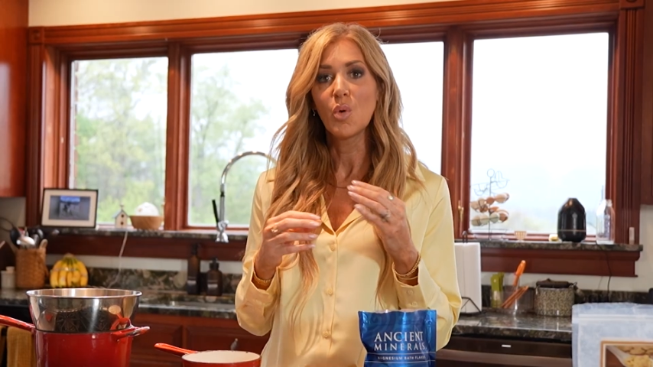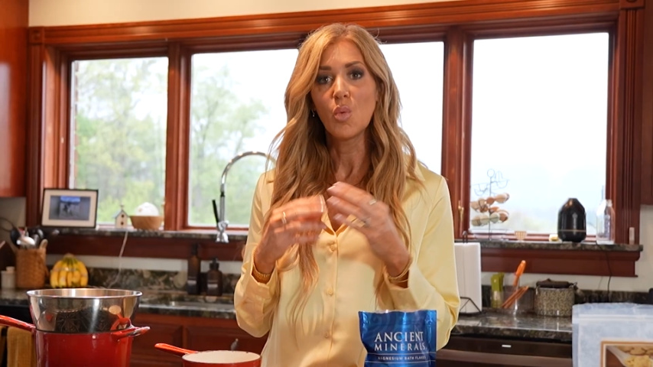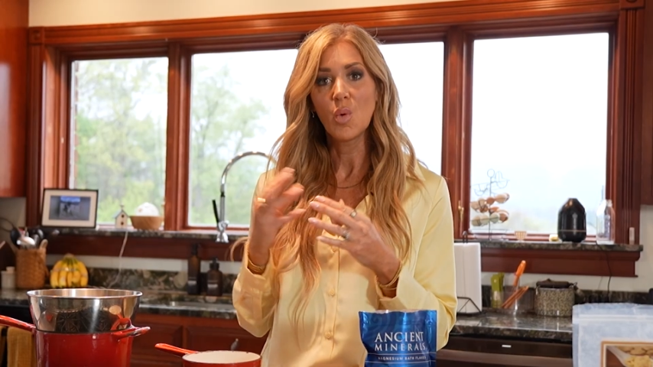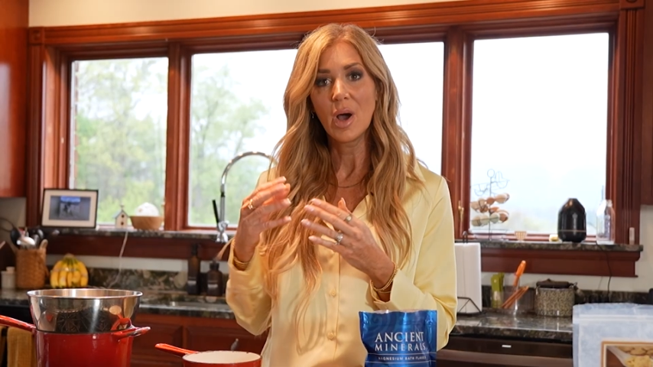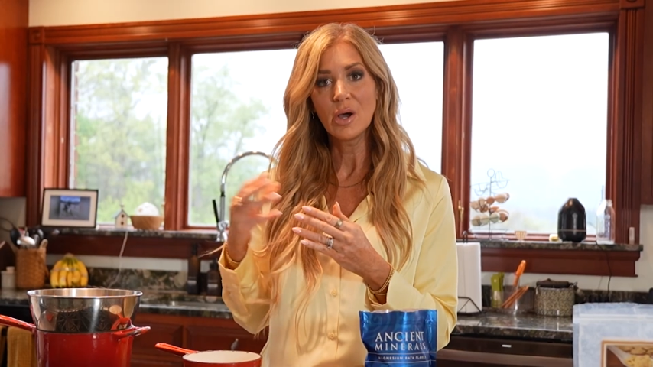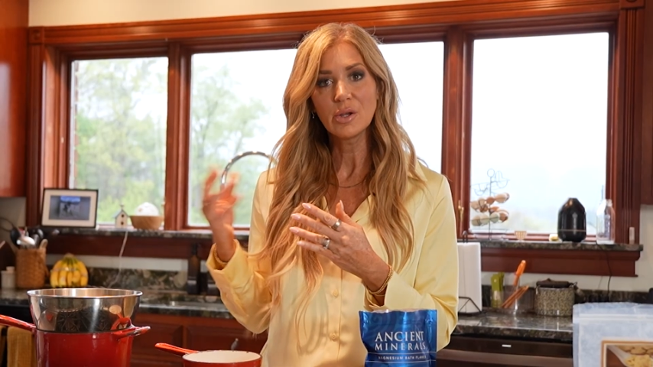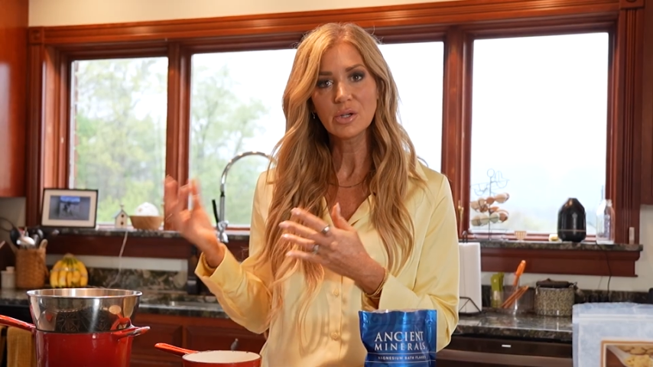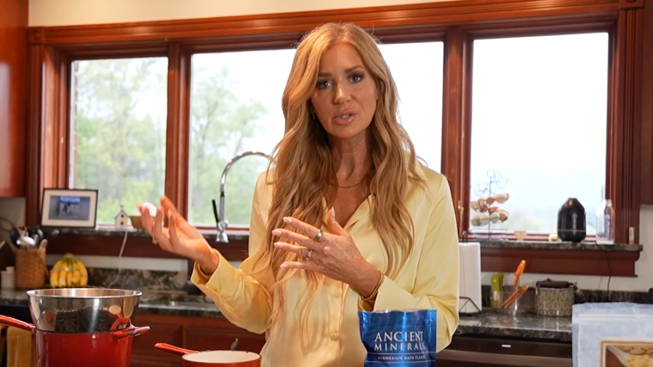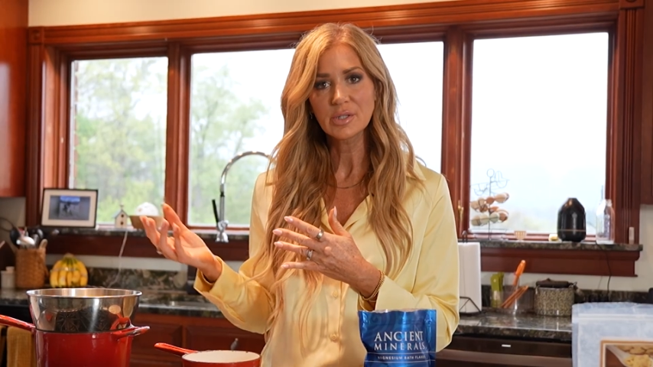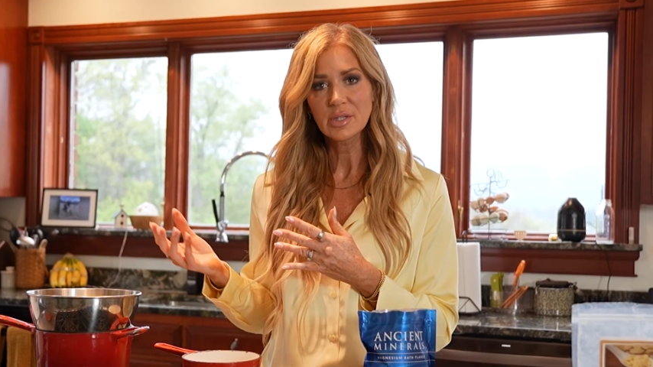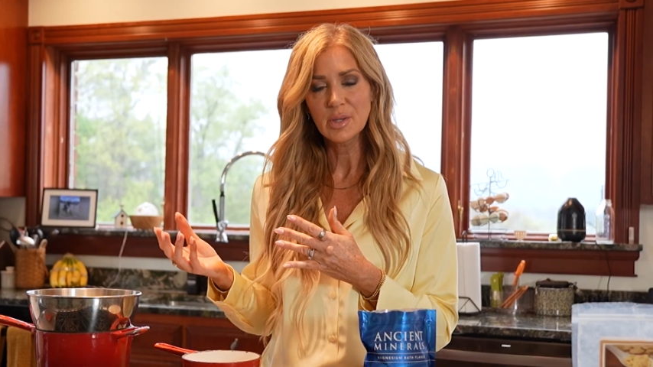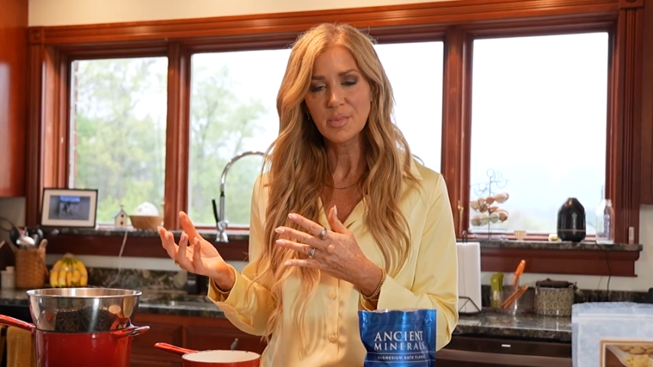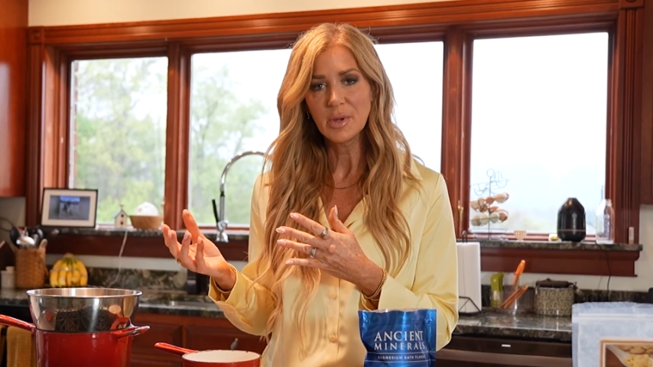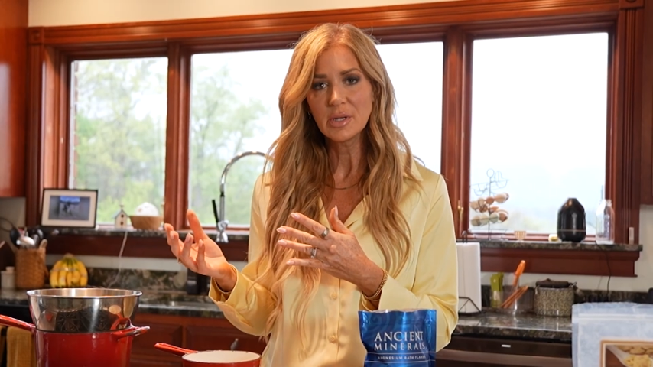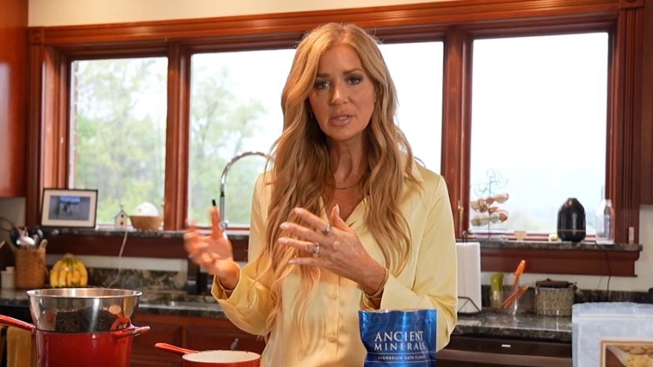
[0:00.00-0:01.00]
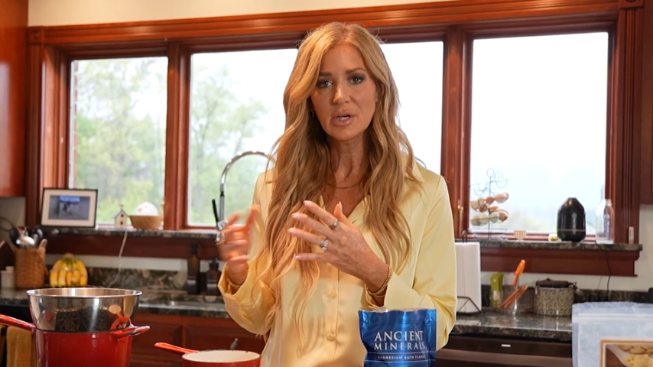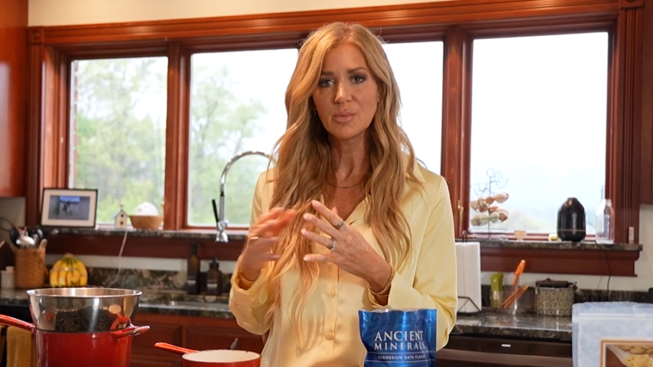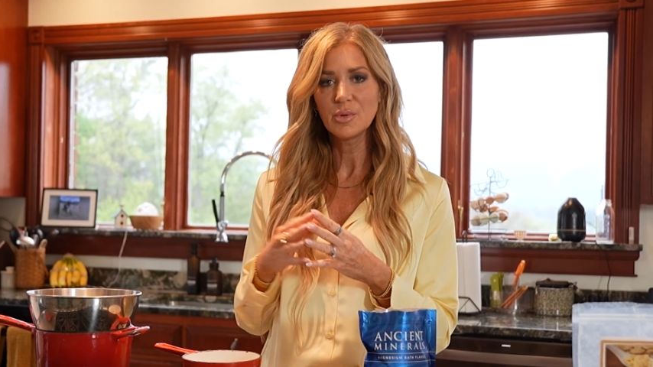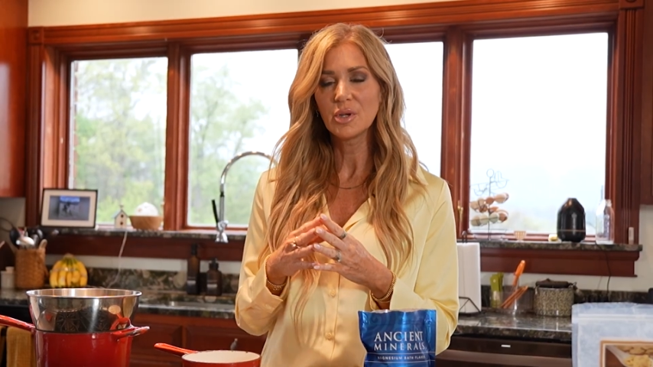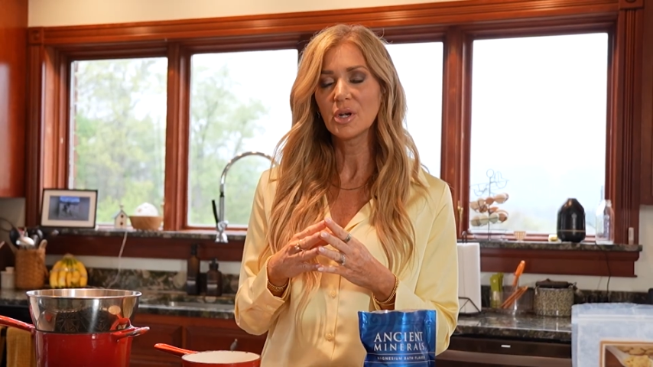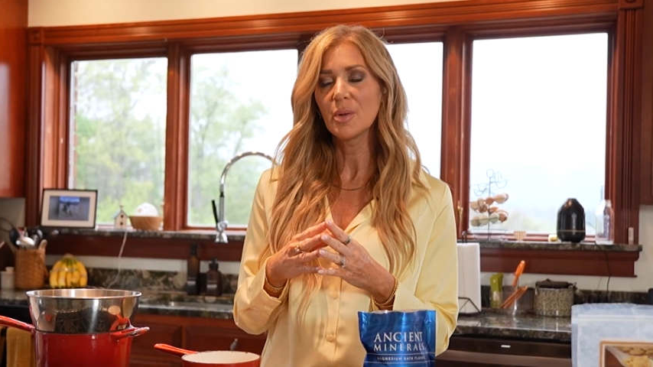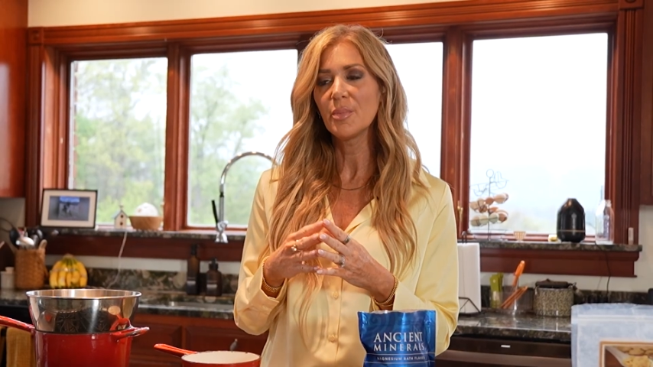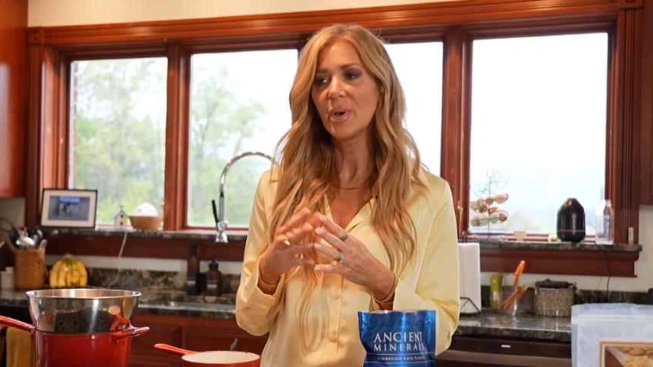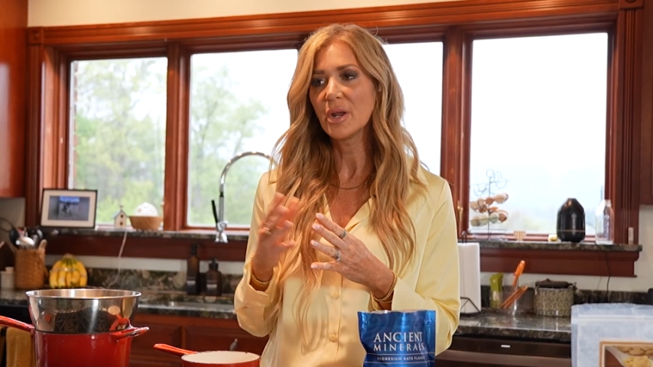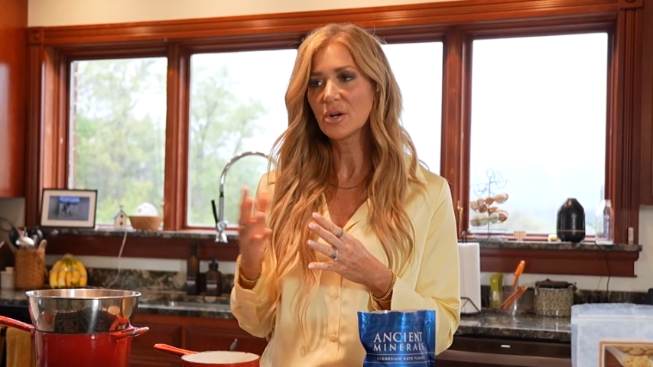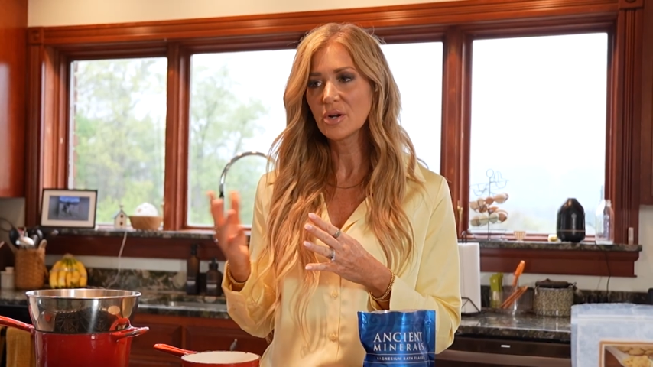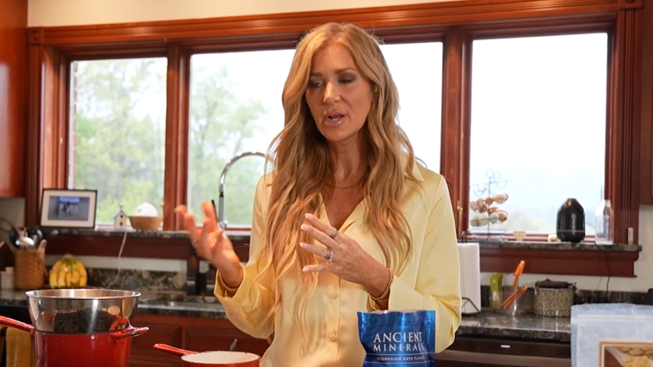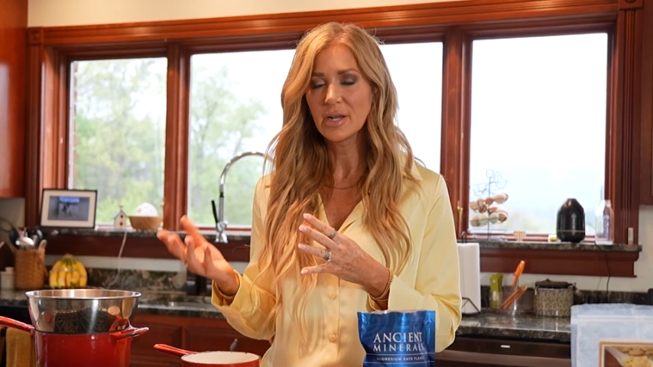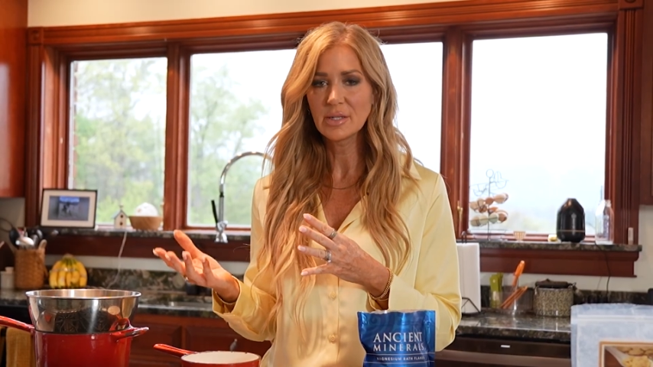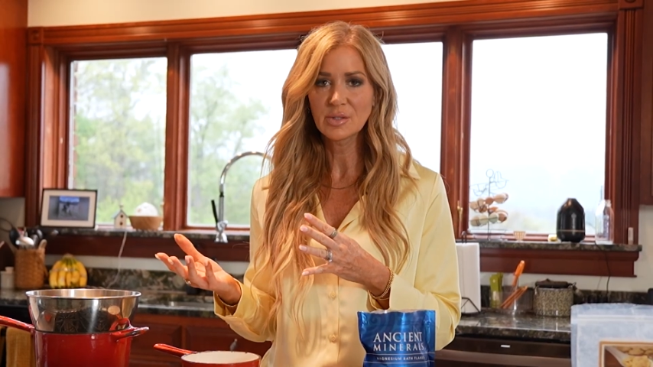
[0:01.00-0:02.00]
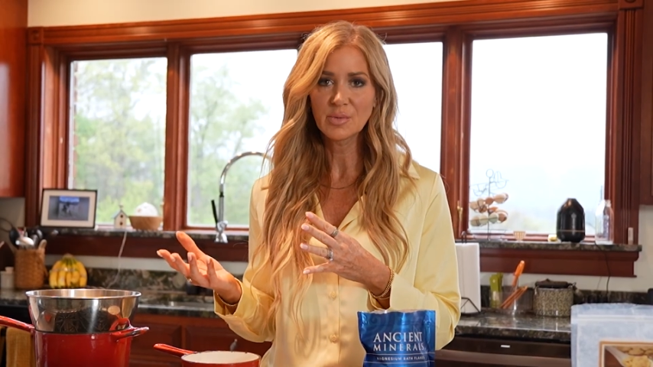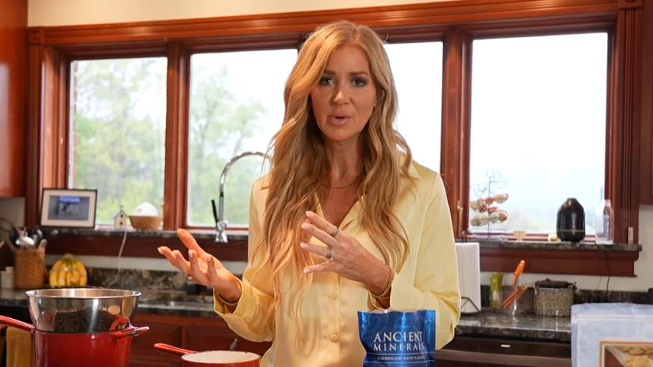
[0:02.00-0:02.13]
while you're sleeping to help you get a better night's